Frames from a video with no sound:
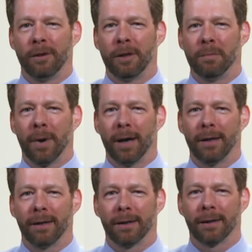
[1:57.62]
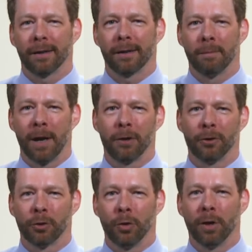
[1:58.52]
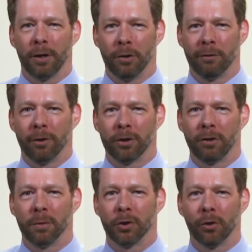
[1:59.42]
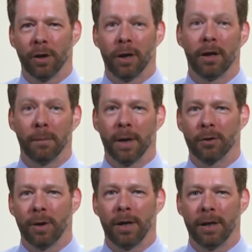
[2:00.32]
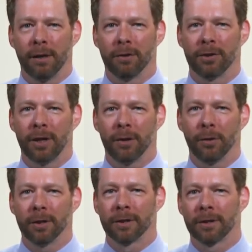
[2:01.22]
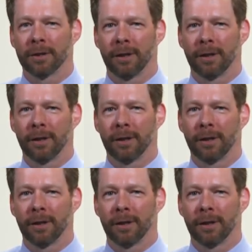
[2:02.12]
did my medical school at University of Missouri and I did my training here in St. Louis.